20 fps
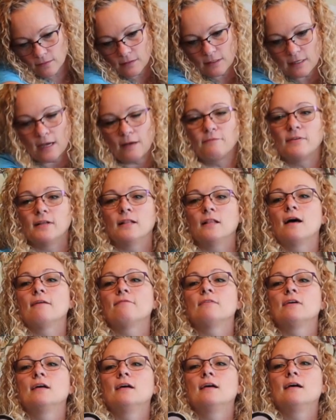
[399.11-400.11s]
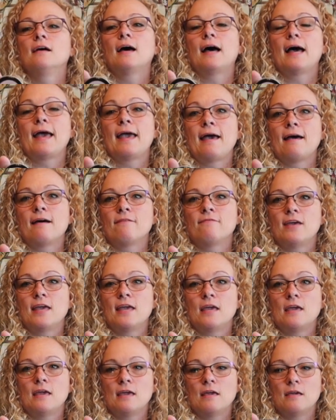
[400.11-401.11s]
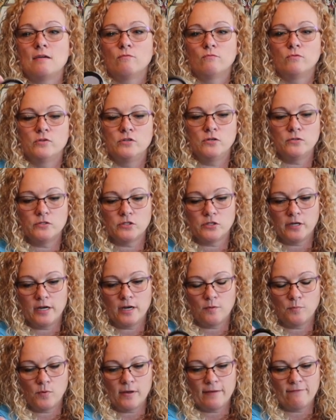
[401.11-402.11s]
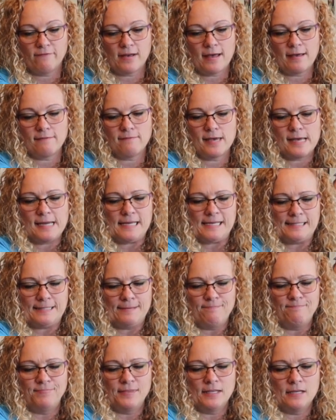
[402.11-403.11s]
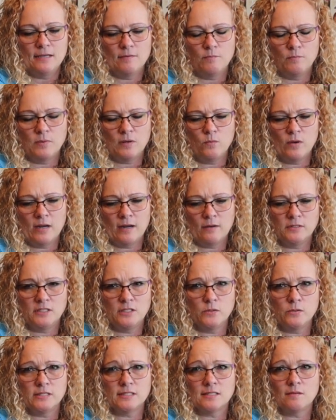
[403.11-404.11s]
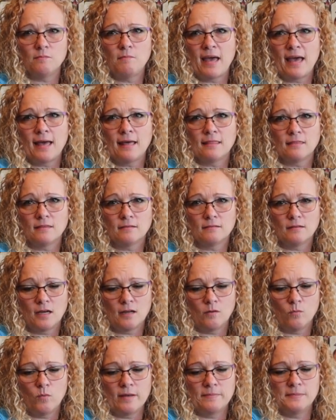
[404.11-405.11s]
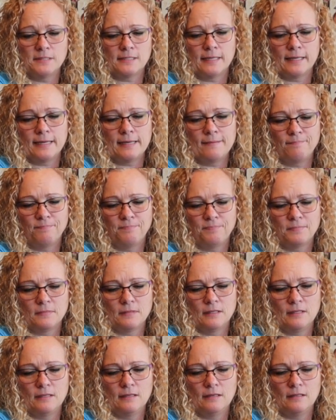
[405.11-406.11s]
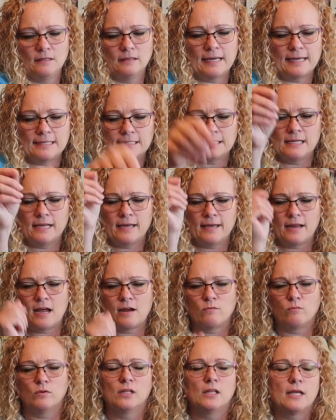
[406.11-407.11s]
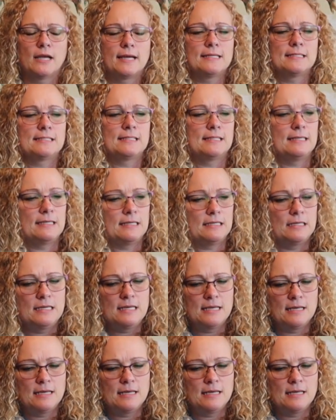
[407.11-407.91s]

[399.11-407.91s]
top fell off. I have a reducer here, 0.5x. But when I was doing some math on a website last night, I realized that